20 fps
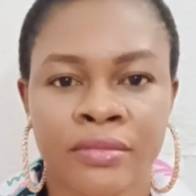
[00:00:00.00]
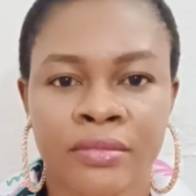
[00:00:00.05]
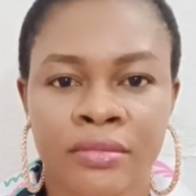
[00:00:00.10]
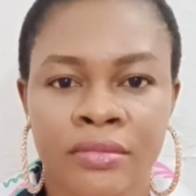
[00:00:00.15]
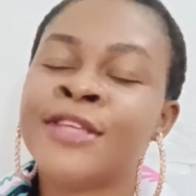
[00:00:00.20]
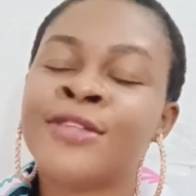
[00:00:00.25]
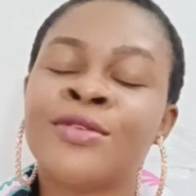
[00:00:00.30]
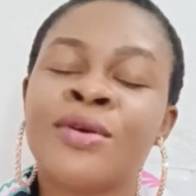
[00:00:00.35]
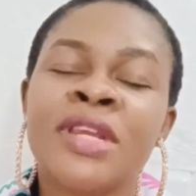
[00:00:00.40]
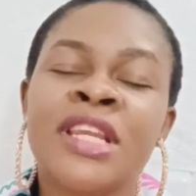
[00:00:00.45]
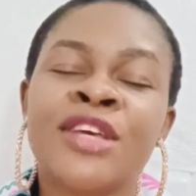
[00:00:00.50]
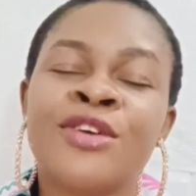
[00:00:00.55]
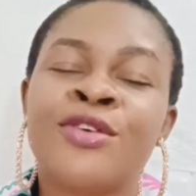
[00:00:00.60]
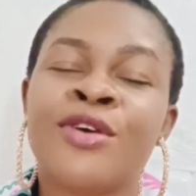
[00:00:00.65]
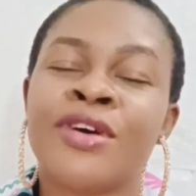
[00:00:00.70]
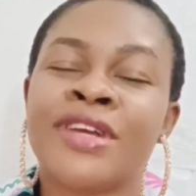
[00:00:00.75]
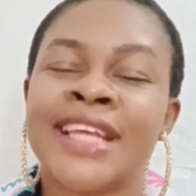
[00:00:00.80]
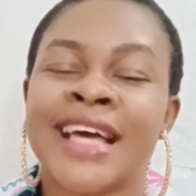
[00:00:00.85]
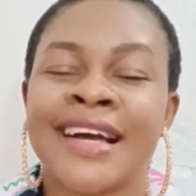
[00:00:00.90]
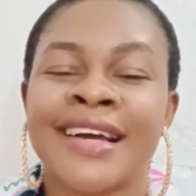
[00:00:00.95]
It's only
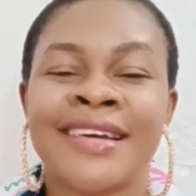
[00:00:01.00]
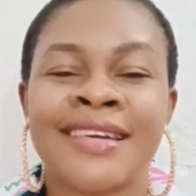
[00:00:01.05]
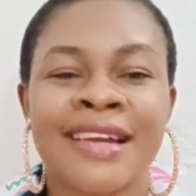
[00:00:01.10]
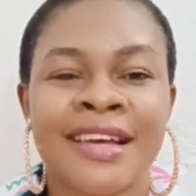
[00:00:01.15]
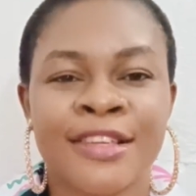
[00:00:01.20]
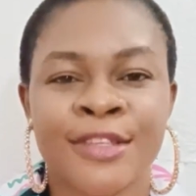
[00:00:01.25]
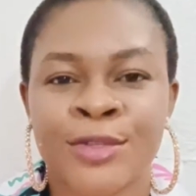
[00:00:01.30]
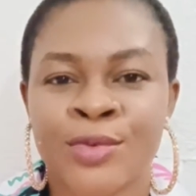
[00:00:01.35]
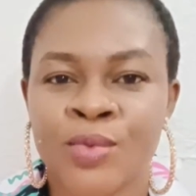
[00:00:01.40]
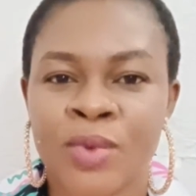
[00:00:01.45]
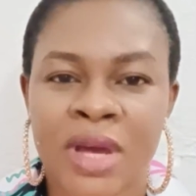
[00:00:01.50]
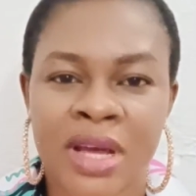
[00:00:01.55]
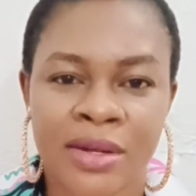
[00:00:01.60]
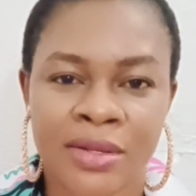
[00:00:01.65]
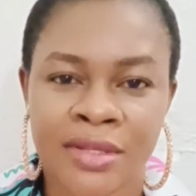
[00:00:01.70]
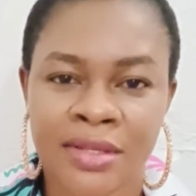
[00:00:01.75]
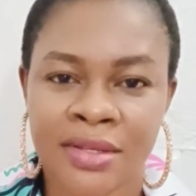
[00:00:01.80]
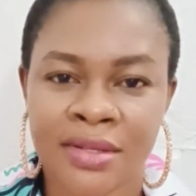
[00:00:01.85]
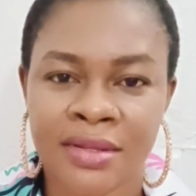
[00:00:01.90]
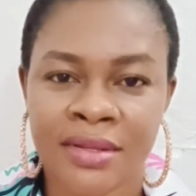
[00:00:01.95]
God that grants
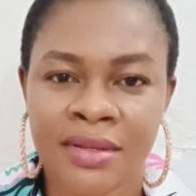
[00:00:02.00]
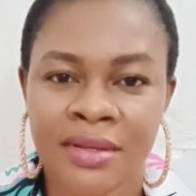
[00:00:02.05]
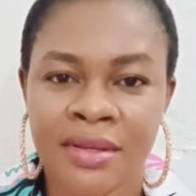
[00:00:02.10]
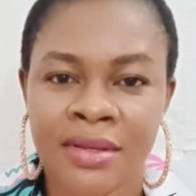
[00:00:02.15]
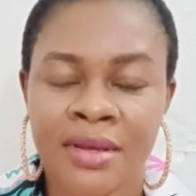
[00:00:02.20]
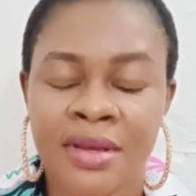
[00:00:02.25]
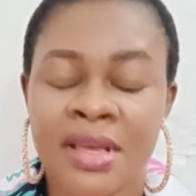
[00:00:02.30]
wealth.